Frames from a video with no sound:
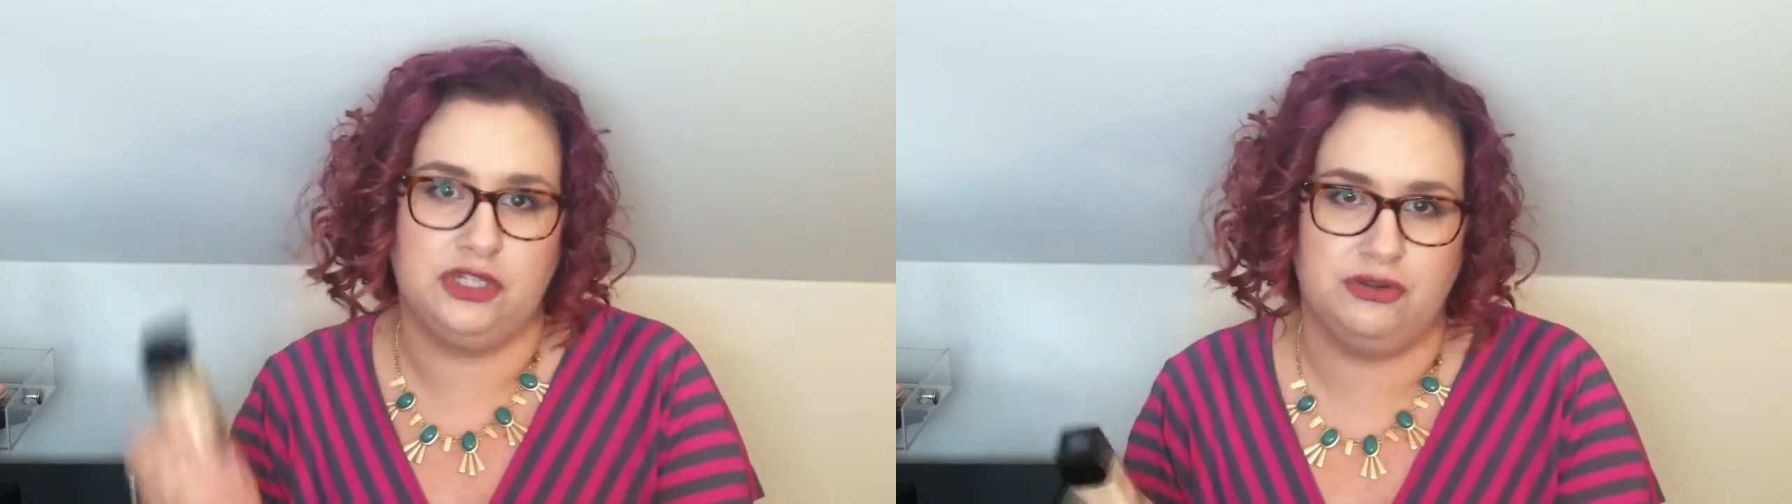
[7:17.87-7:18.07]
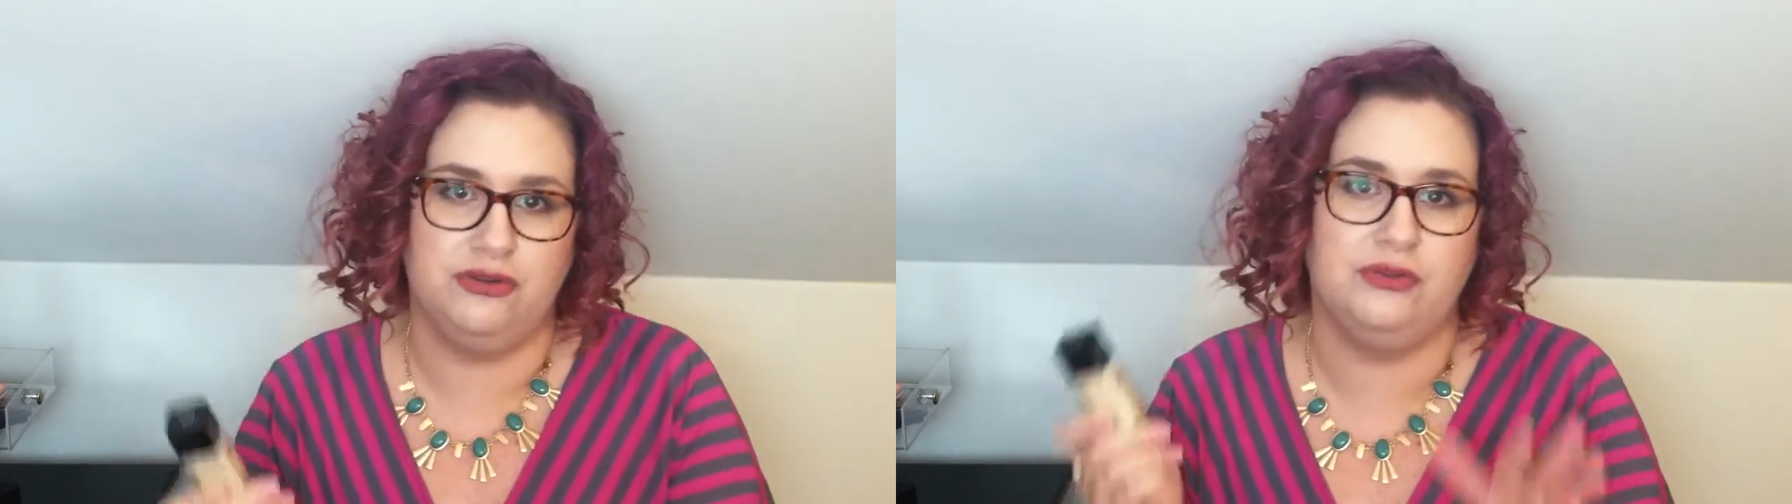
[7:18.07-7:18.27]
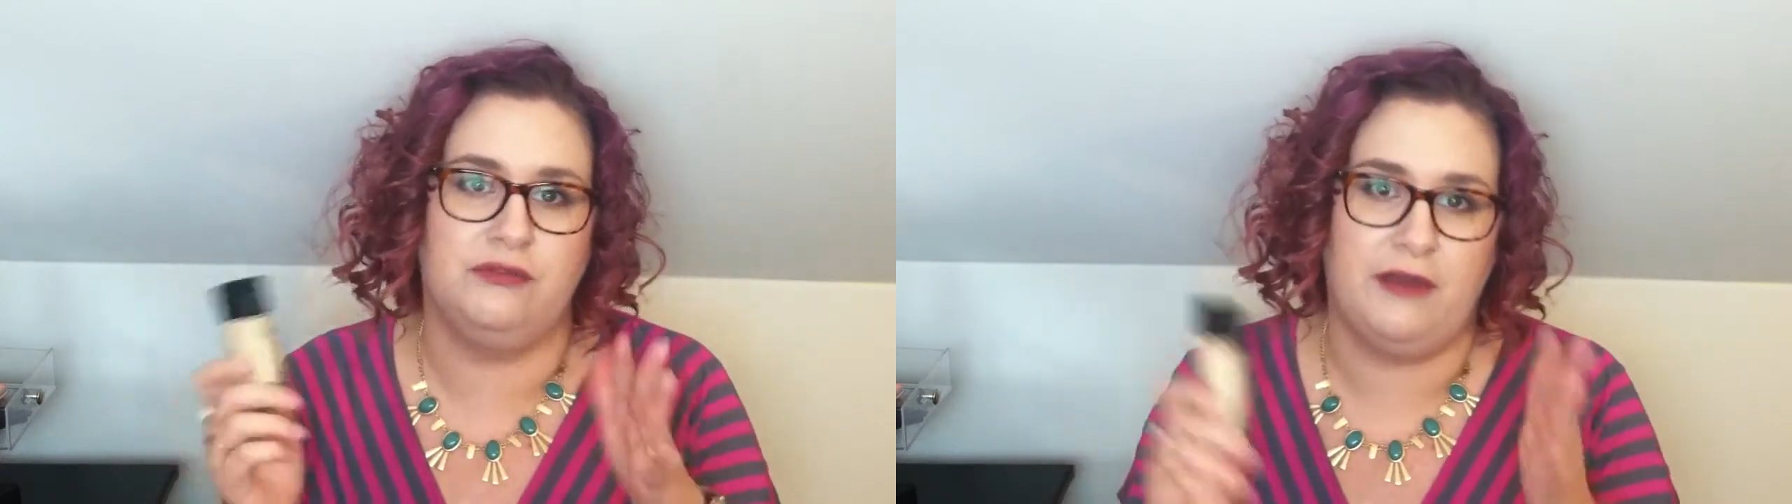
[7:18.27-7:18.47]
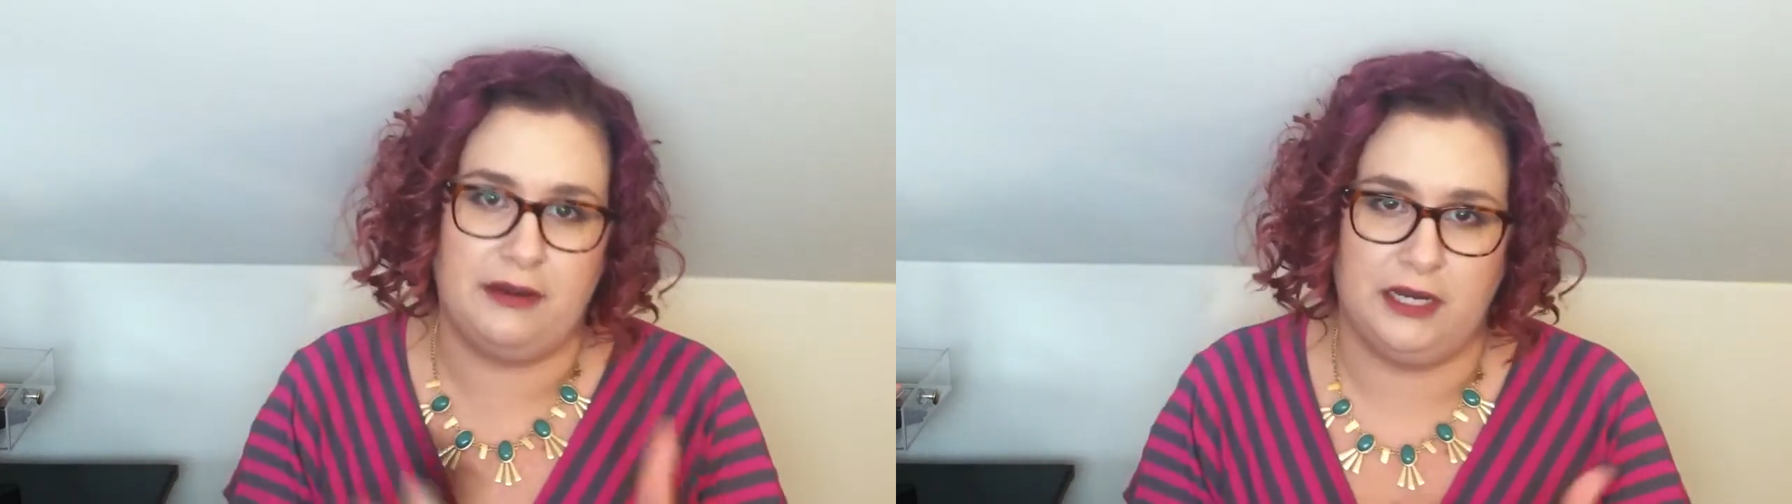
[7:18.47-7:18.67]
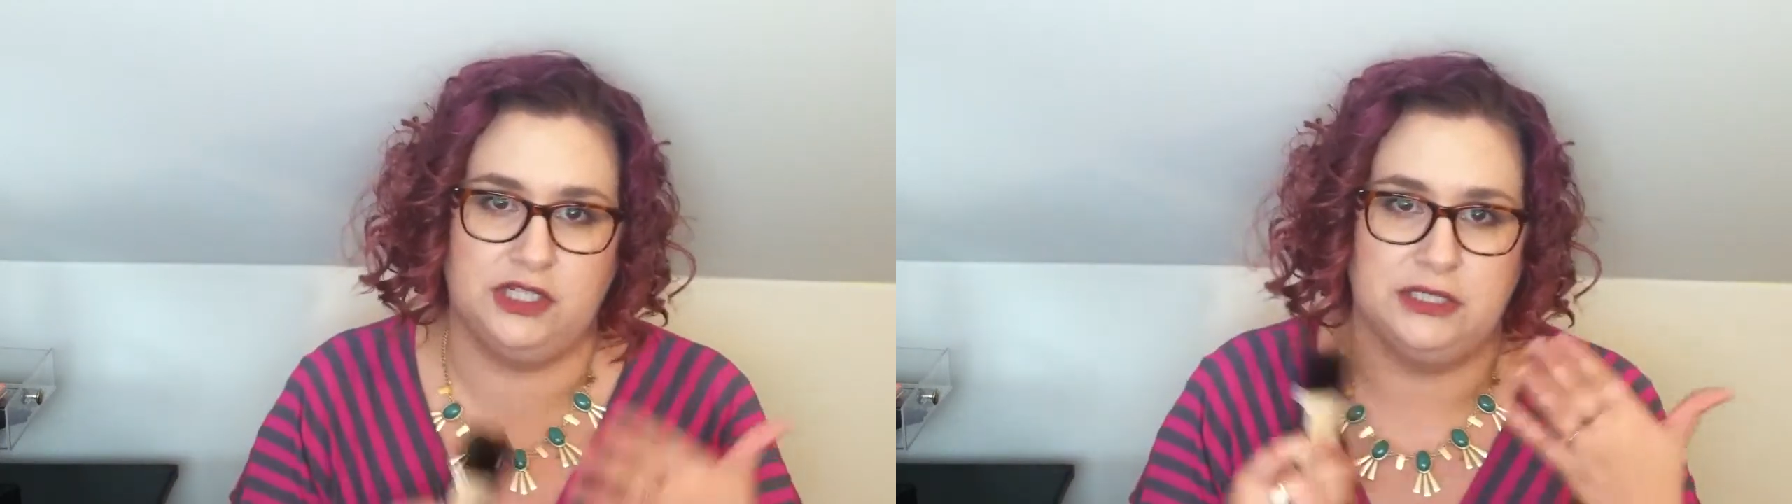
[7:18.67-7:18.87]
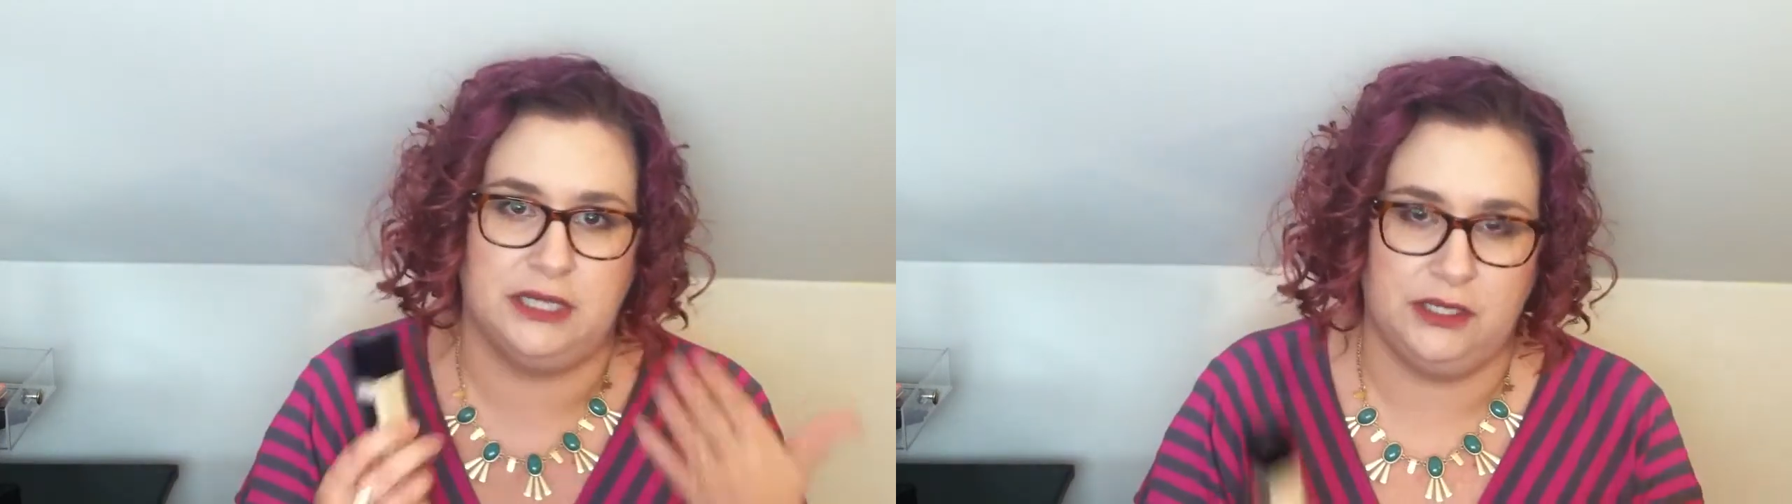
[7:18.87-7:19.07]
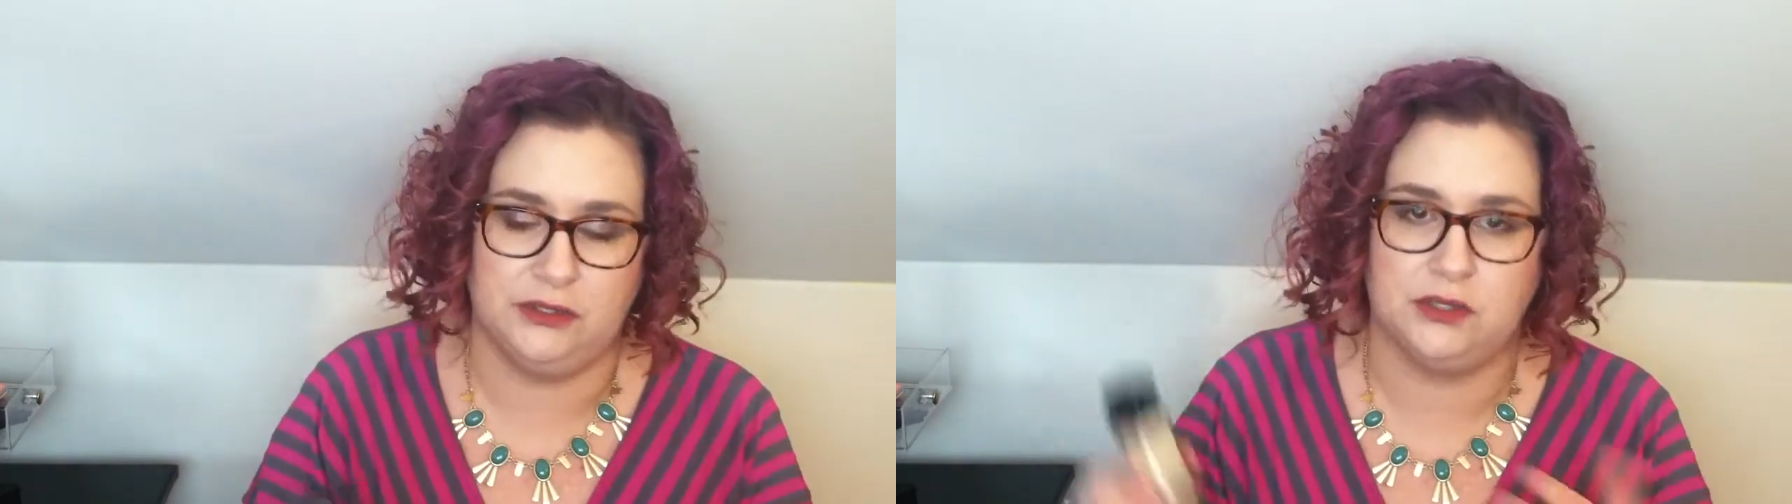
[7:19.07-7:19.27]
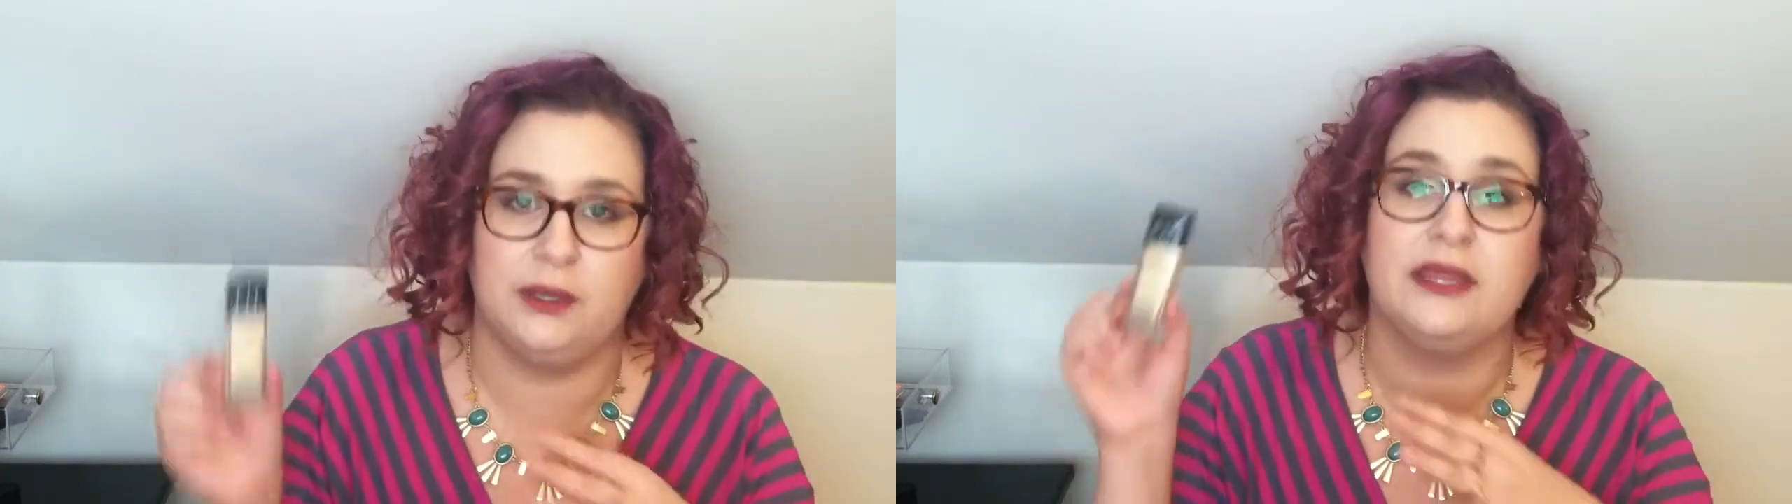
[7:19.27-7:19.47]
to the foundations I
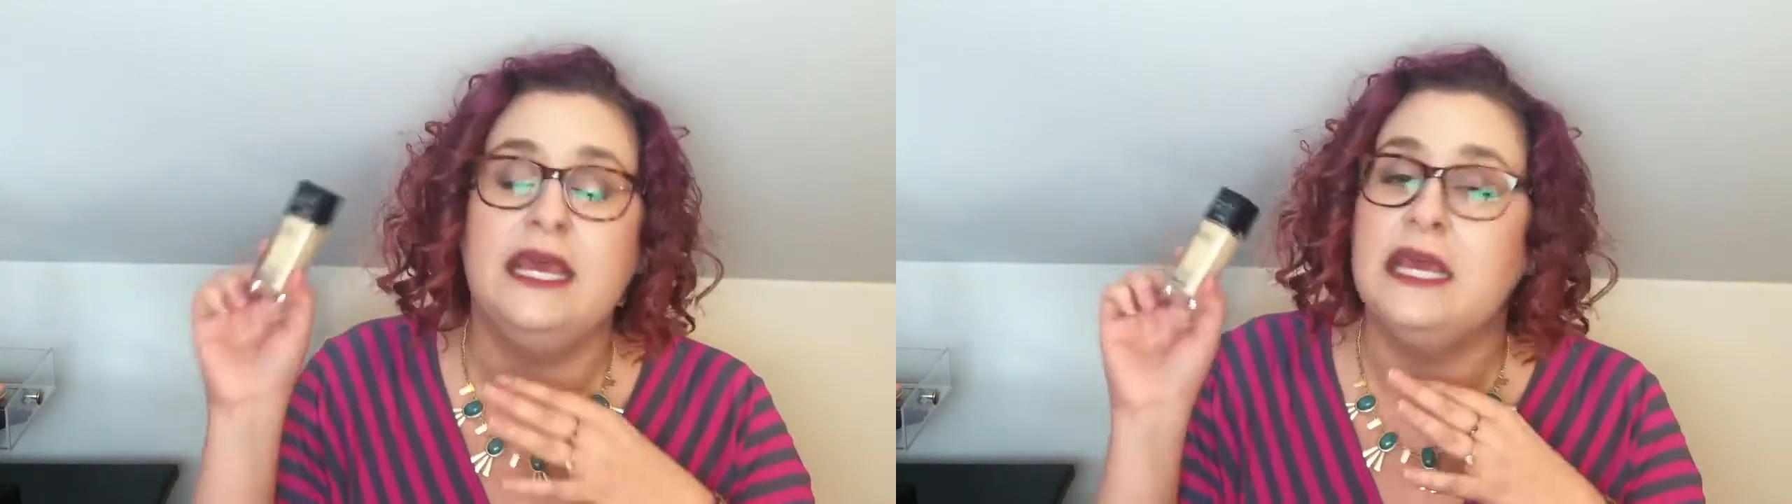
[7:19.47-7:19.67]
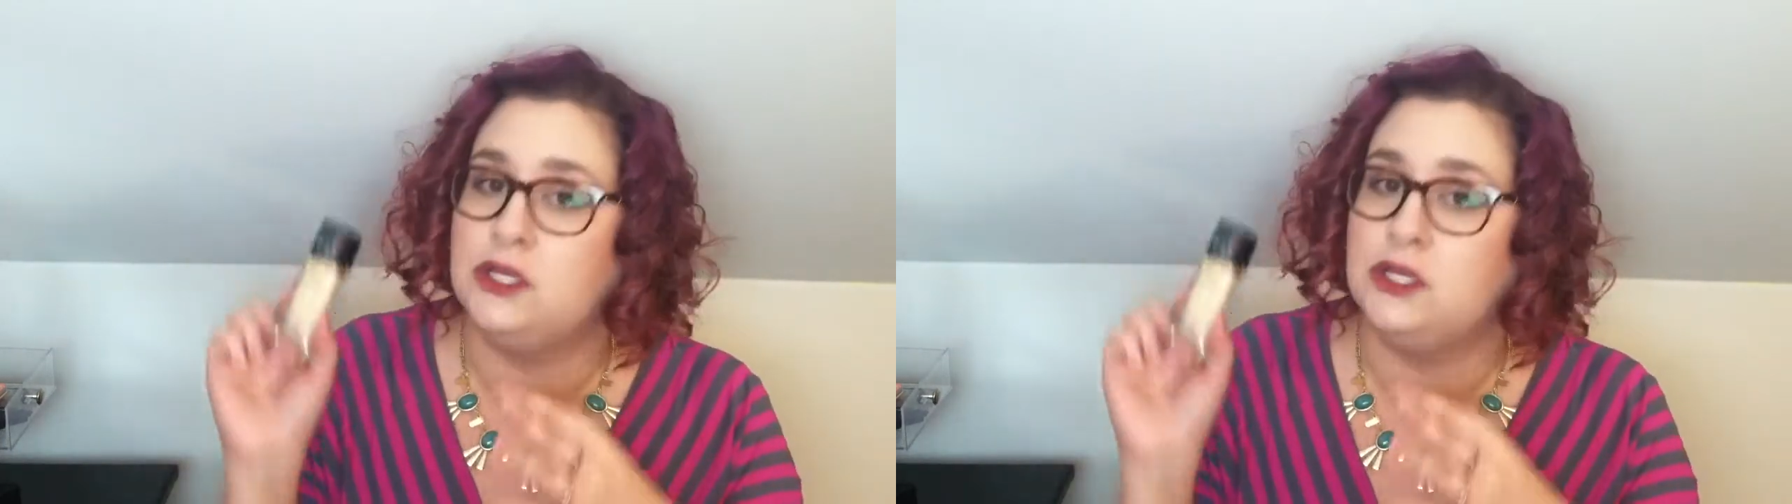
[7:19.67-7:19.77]
use it with.